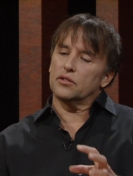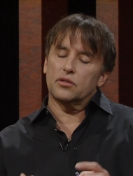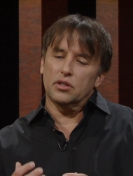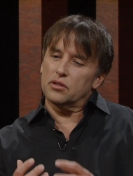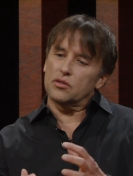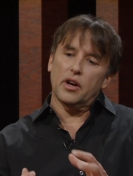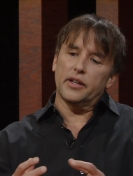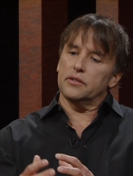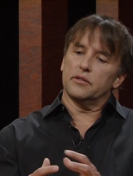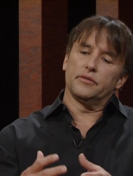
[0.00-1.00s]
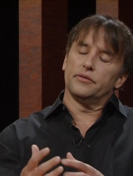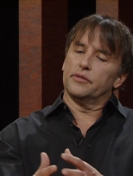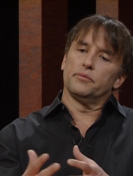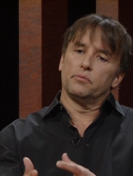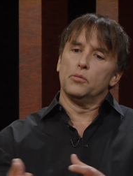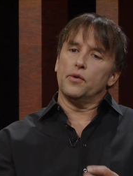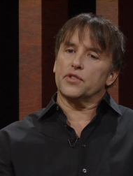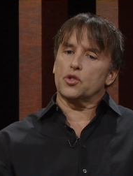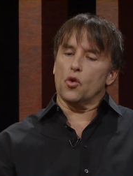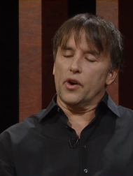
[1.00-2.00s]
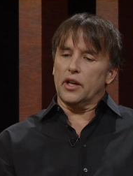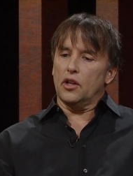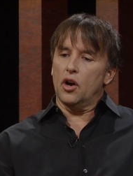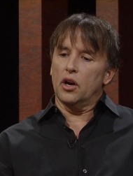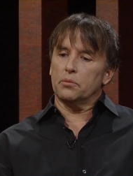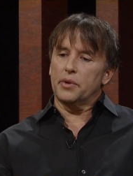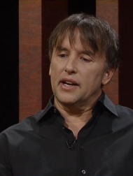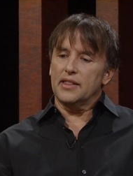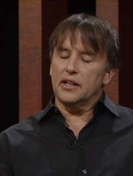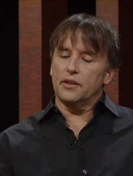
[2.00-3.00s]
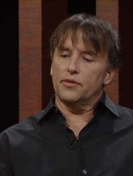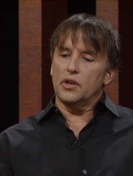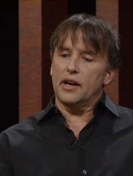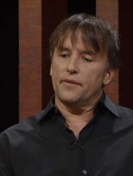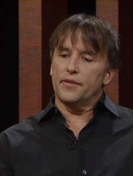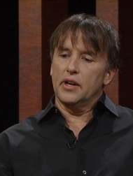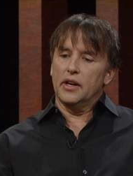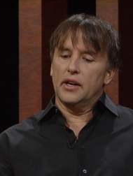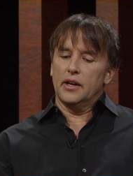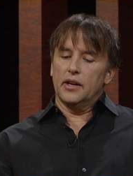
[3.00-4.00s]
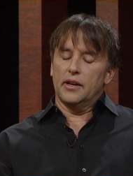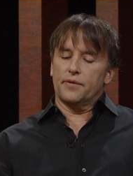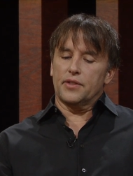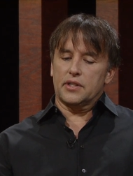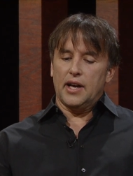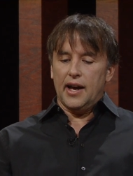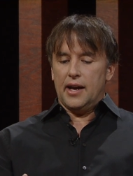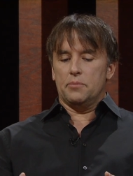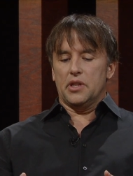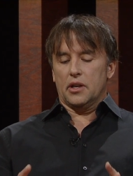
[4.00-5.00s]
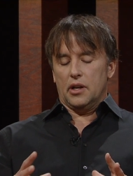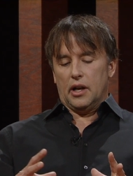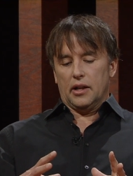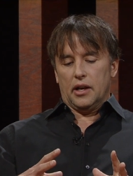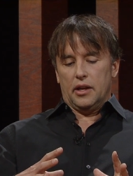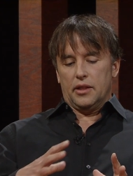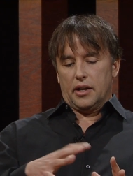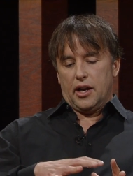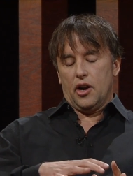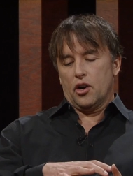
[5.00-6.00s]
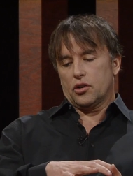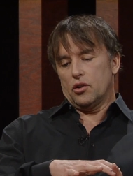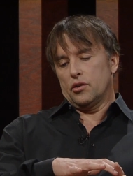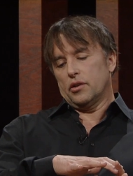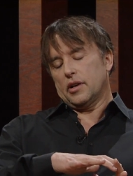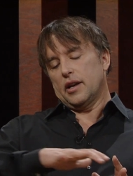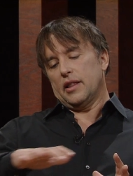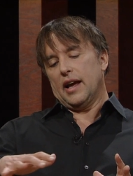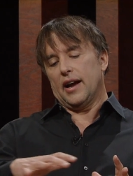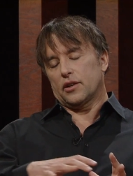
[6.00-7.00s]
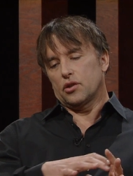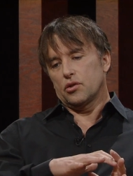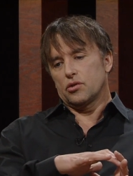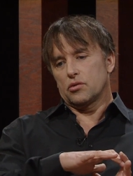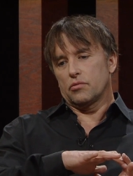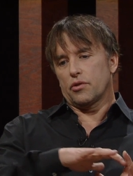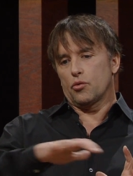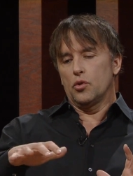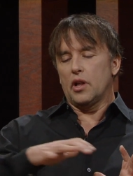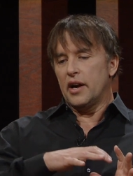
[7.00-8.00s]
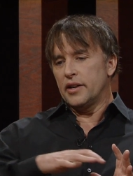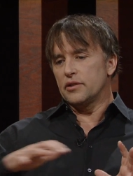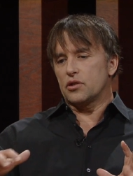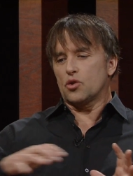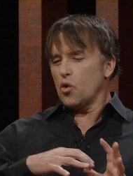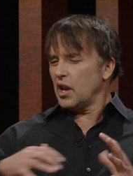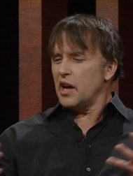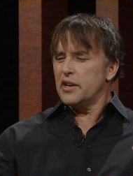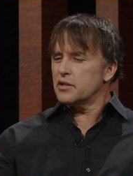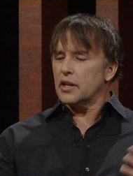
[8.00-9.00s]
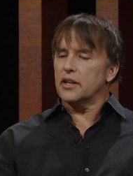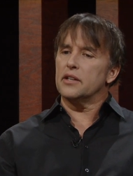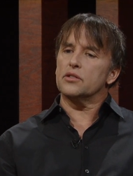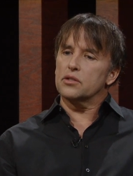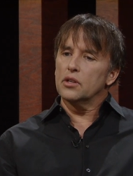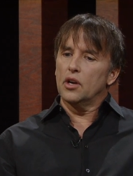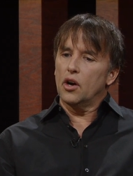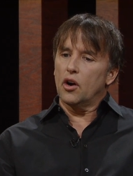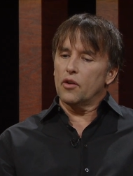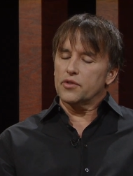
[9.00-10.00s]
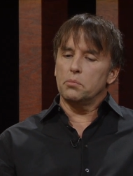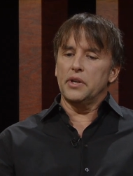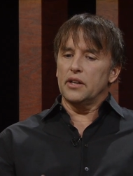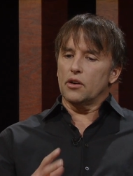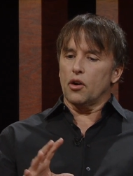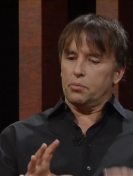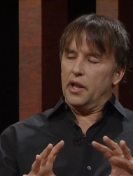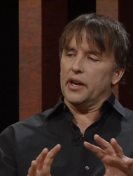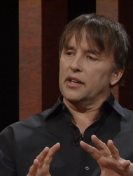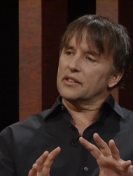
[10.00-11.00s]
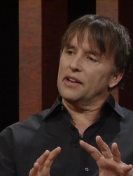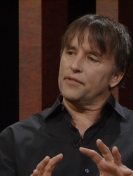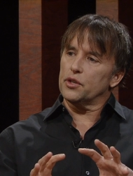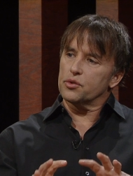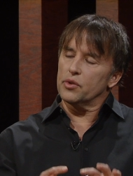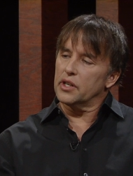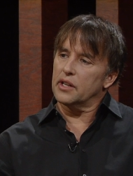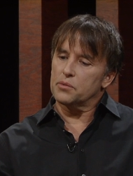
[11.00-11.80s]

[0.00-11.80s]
right. to try to move a story along. But I think if you have, if the time and the uh, the character, kind of the actors' through lines, storylines, I guess, yeah, are, to me are plenty. That feels real. I'm